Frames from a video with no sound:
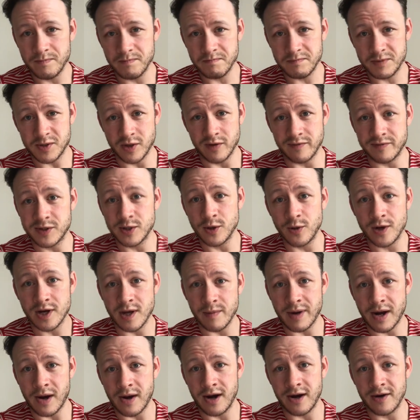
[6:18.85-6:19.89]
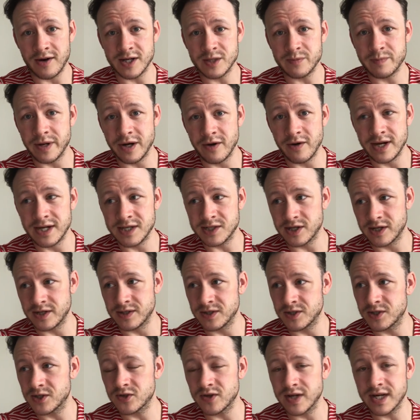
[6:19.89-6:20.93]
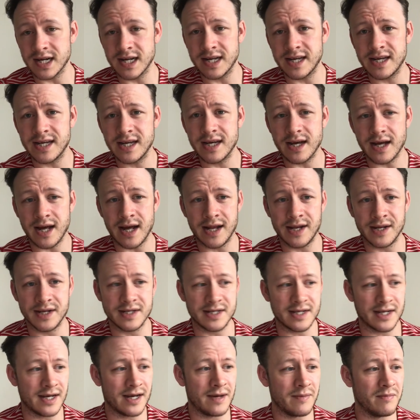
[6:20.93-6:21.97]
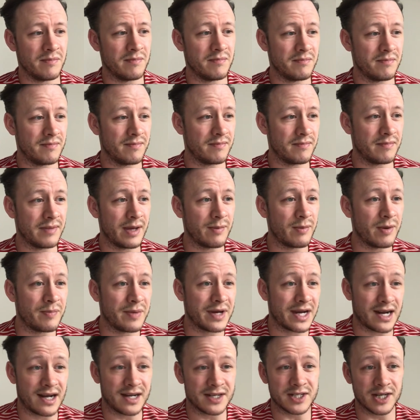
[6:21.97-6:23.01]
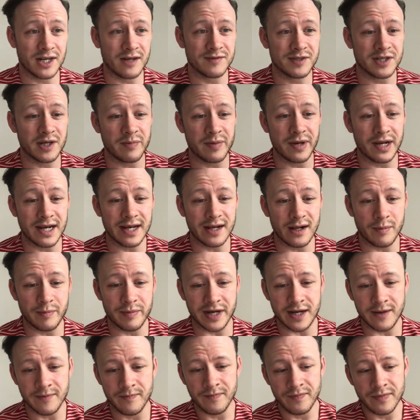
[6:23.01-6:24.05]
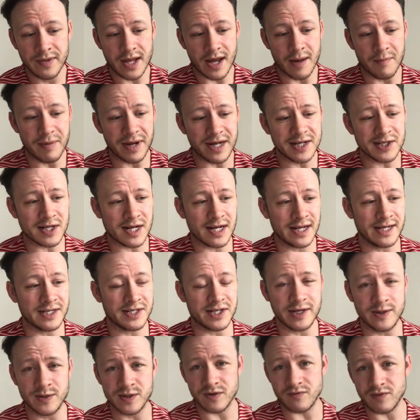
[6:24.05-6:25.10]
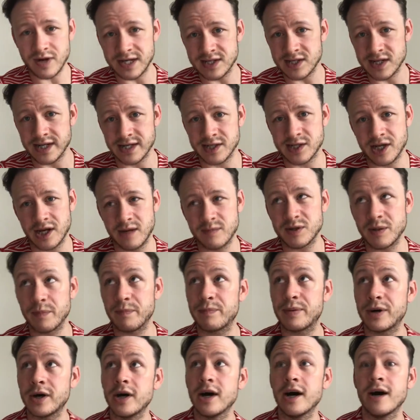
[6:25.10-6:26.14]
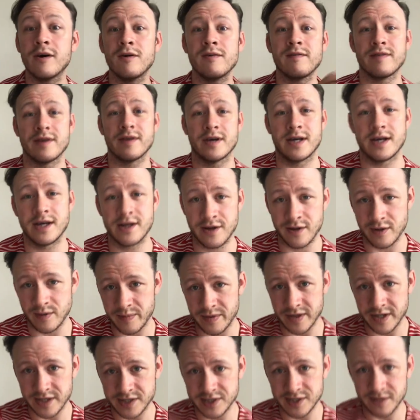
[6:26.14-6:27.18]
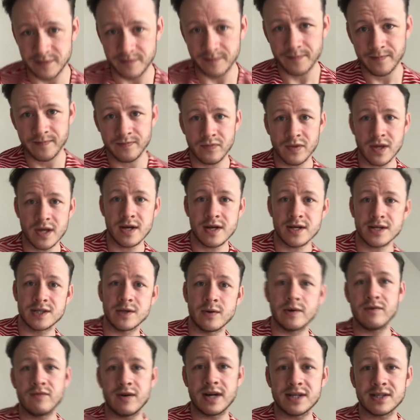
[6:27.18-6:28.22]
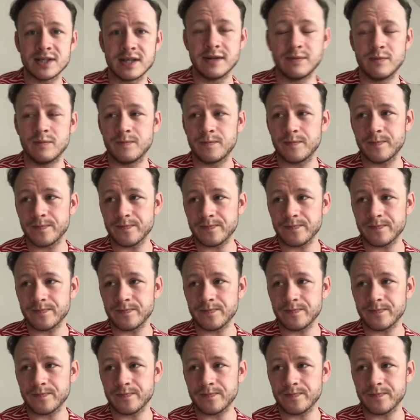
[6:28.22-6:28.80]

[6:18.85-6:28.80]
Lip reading: sort of talk about our experience on Strictly and maybe big ourselves up a little bit, and basically, to use a wrestling term, to put over another person. So in wrestling,